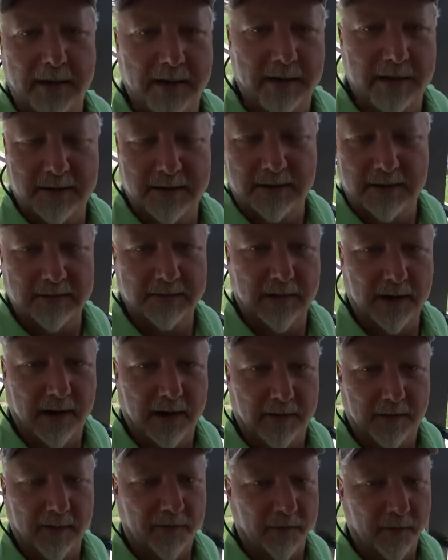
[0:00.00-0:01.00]
this
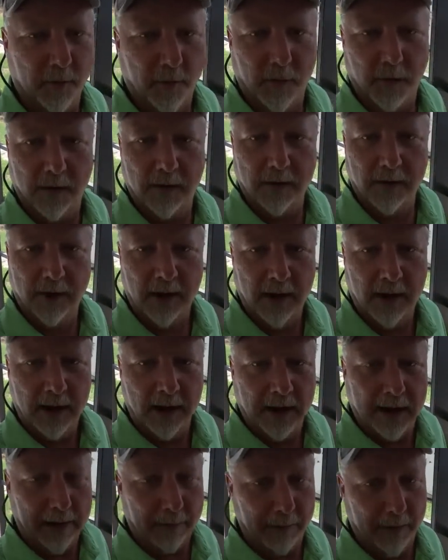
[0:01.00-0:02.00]
uh, before,
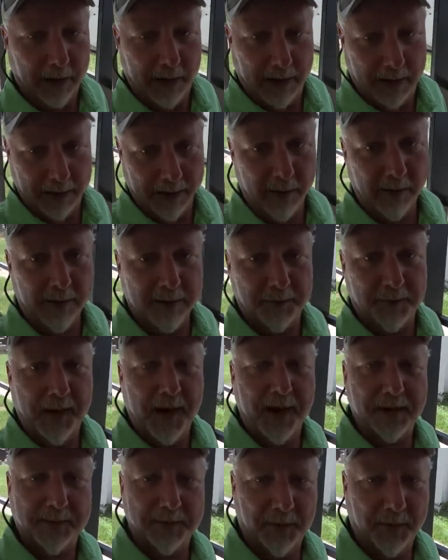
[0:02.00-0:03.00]
but I know it's
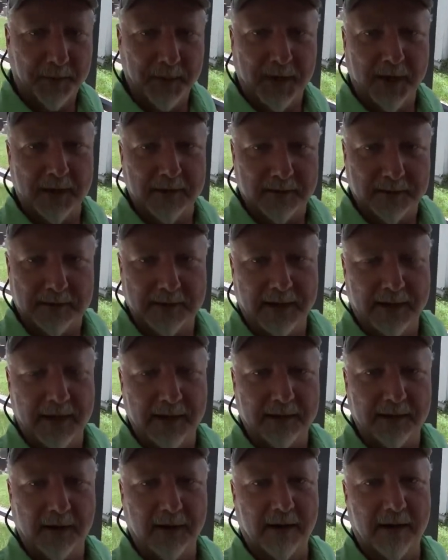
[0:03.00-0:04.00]
possible because I've seen
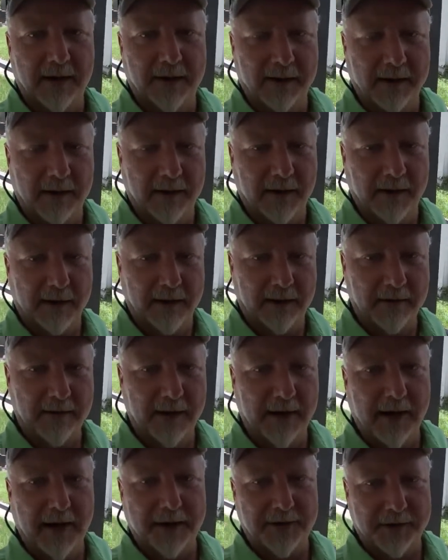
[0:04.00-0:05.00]
it done in the
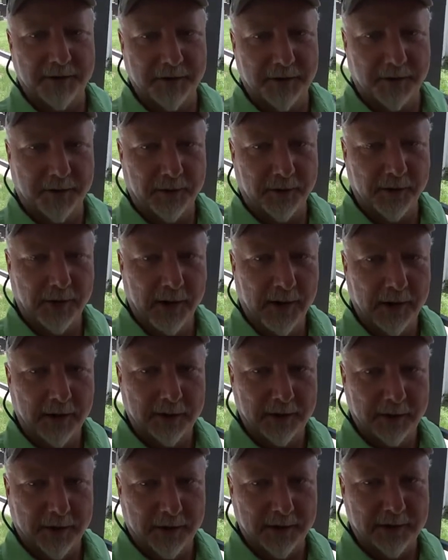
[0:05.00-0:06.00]
International
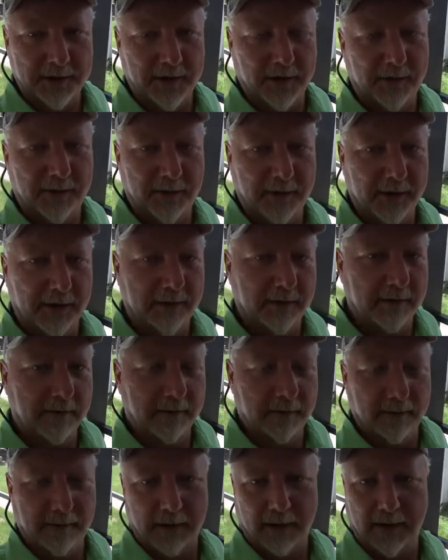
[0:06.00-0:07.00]
Dutch Oven
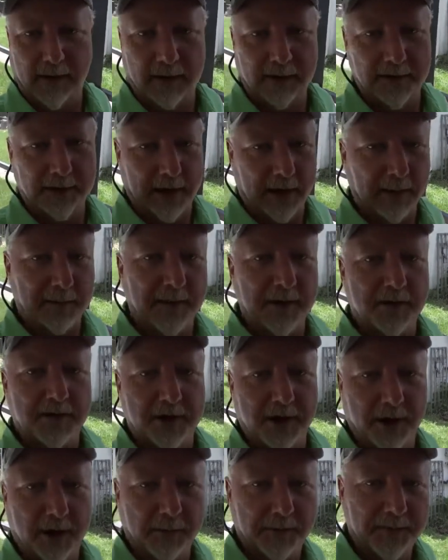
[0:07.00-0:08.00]
uh,
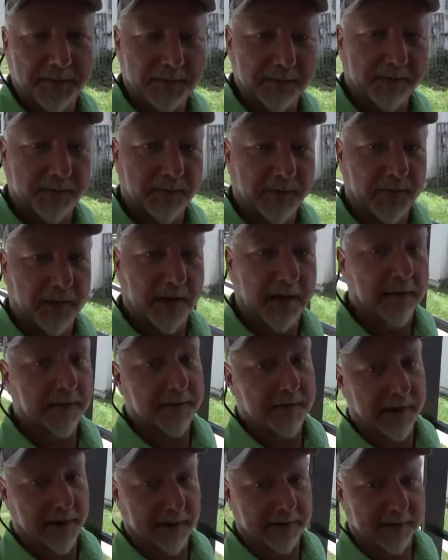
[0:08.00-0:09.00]
Championships out
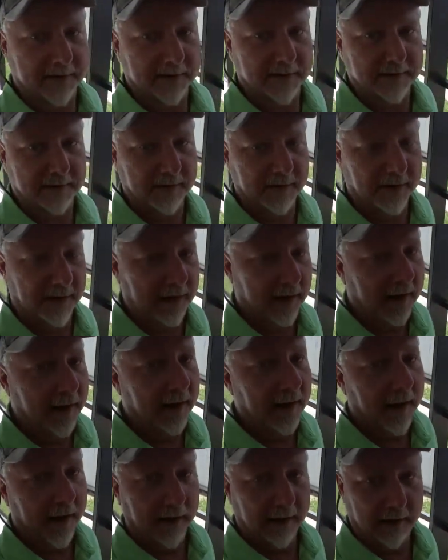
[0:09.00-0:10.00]
in Texas.
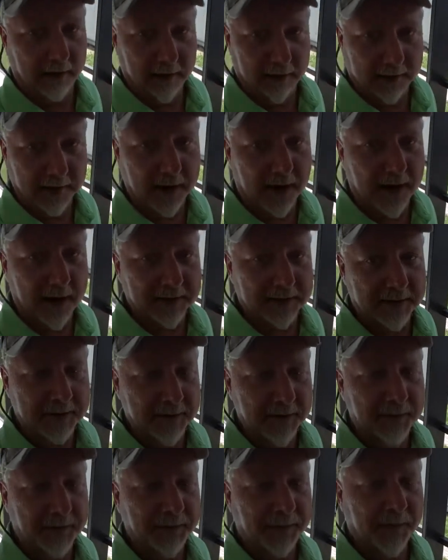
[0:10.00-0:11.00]
It looked
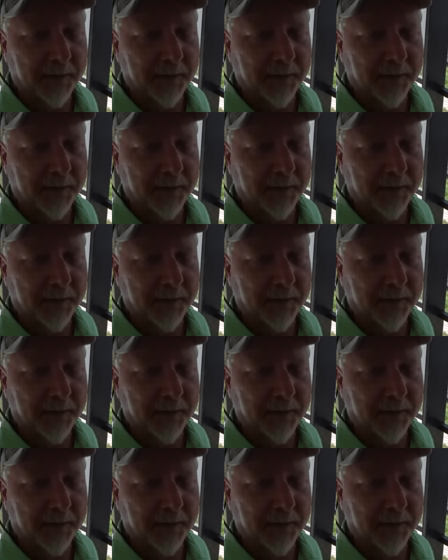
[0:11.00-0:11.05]
awesome.